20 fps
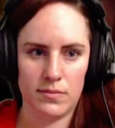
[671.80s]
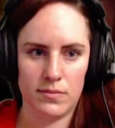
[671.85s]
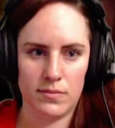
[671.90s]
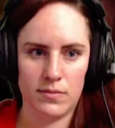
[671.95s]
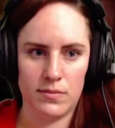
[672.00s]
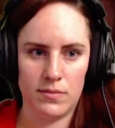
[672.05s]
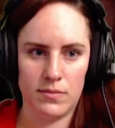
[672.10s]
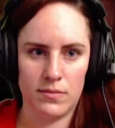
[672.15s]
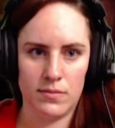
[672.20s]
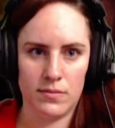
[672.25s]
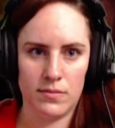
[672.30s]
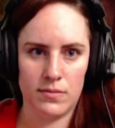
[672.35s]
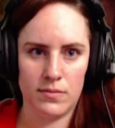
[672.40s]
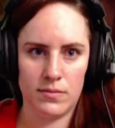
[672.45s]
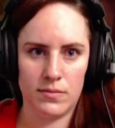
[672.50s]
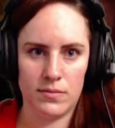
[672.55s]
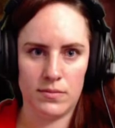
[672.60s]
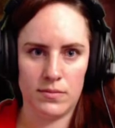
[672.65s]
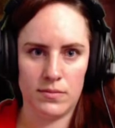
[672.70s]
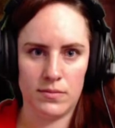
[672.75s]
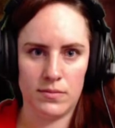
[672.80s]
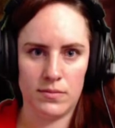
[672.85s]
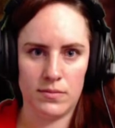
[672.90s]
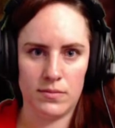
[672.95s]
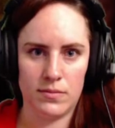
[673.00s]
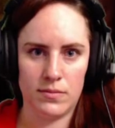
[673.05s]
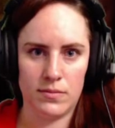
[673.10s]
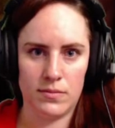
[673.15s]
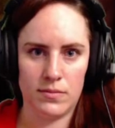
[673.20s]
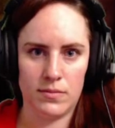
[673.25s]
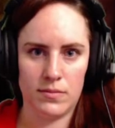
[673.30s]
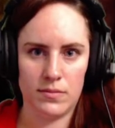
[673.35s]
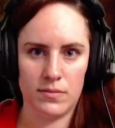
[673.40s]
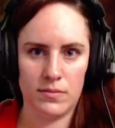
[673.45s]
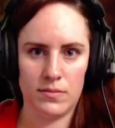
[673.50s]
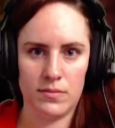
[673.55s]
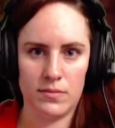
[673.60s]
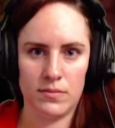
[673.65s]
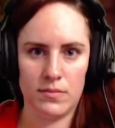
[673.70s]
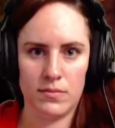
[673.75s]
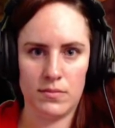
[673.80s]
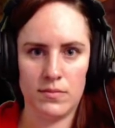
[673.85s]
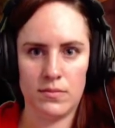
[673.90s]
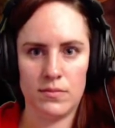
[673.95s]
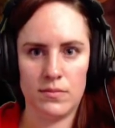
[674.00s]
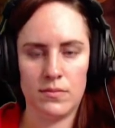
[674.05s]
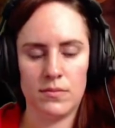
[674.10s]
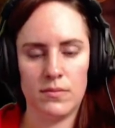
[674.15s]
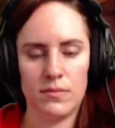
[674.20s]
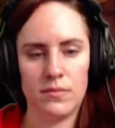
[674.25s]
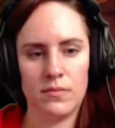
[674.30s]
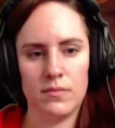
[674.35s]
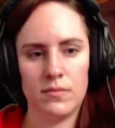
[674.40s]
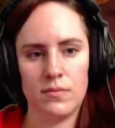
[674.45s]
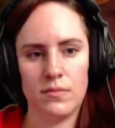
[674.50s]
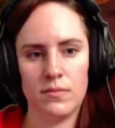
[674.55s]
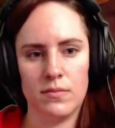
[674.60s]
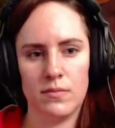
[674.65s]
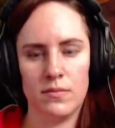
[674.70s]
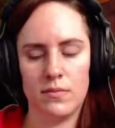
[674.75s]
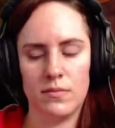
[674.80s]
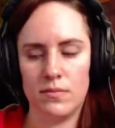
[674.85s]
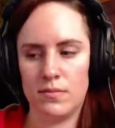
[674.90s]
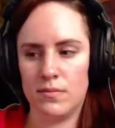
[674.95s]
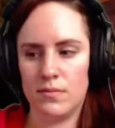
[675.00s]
The person shown says nothing.